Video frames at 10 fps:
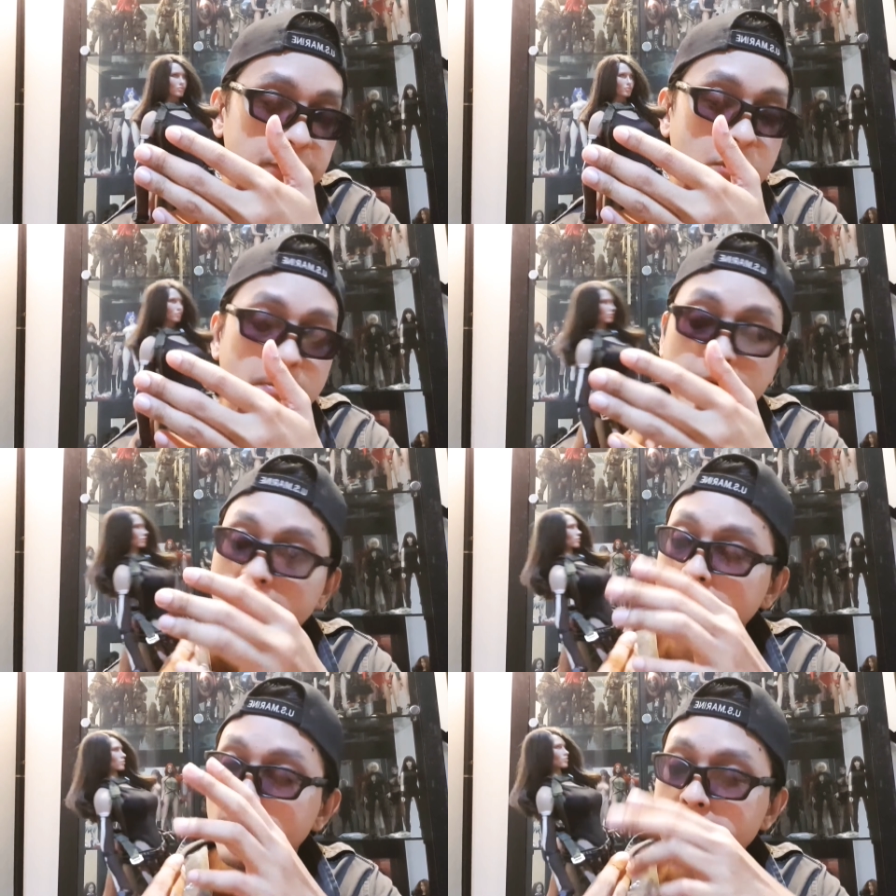sculpt
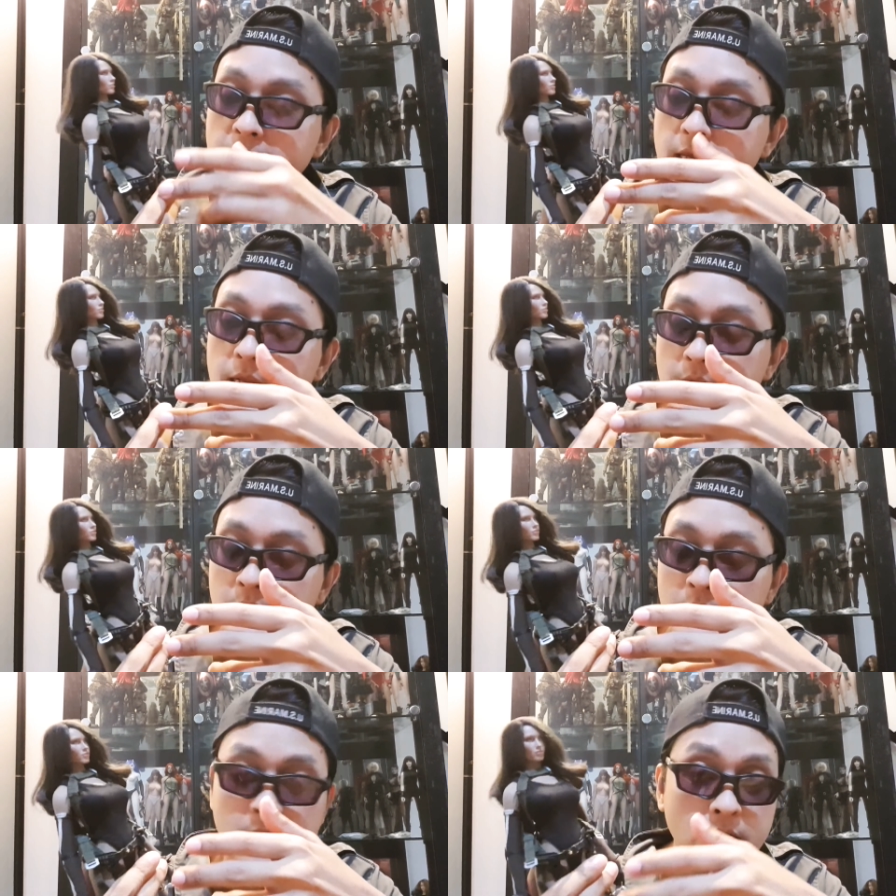and a
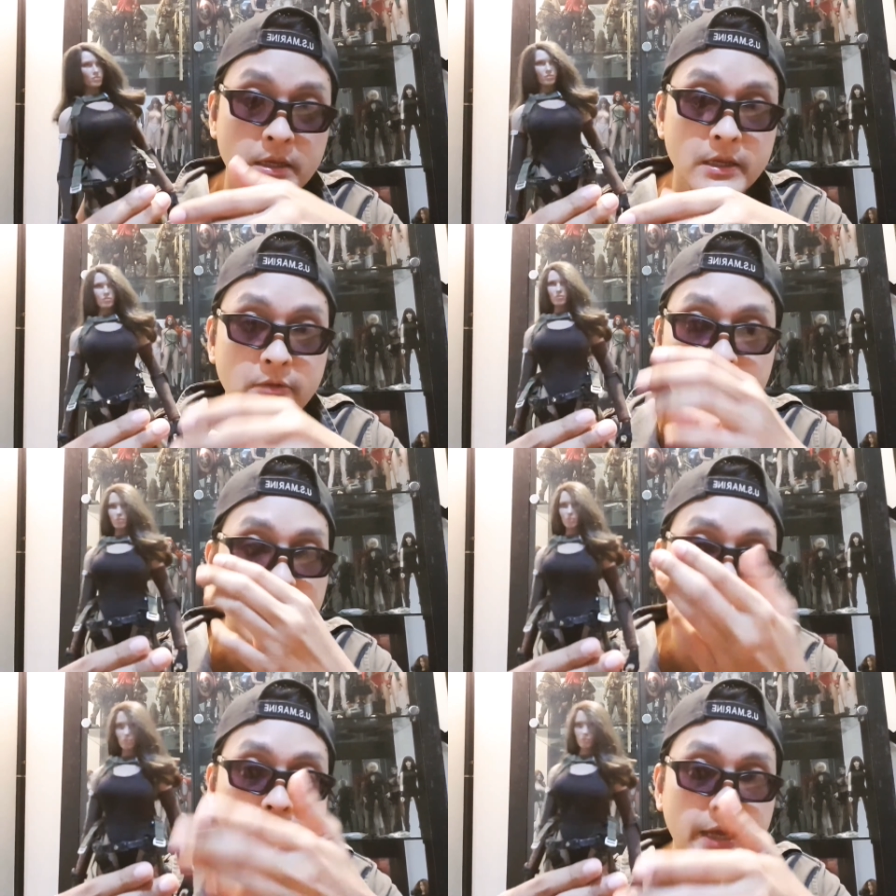bikini,
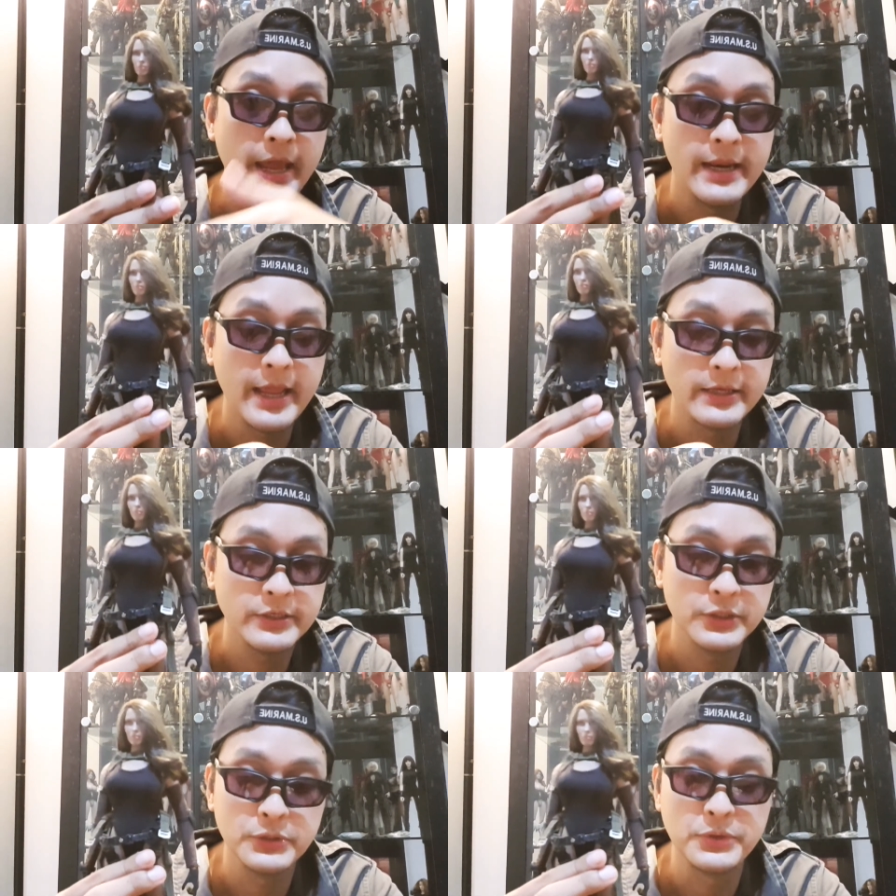without any
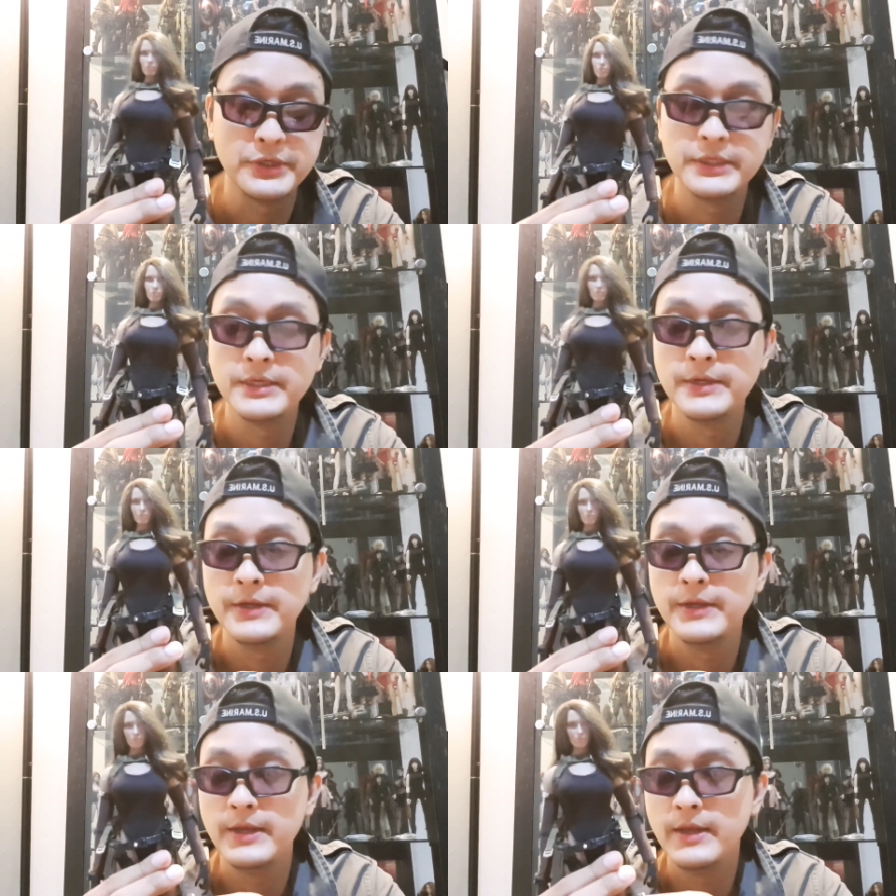accessories.
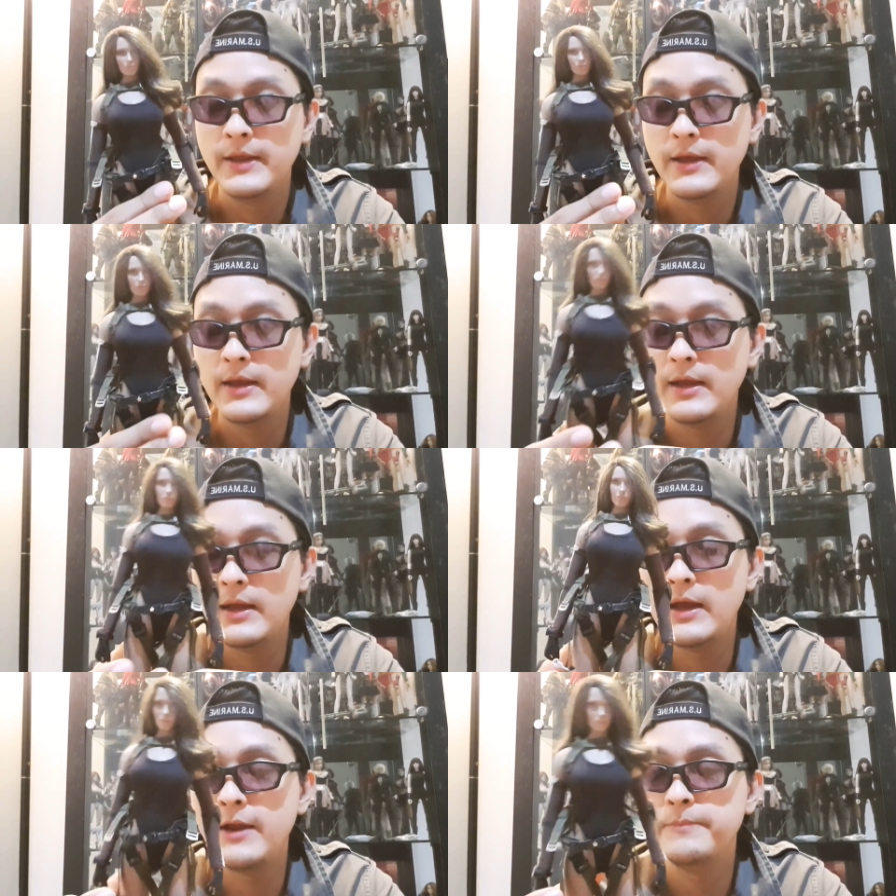I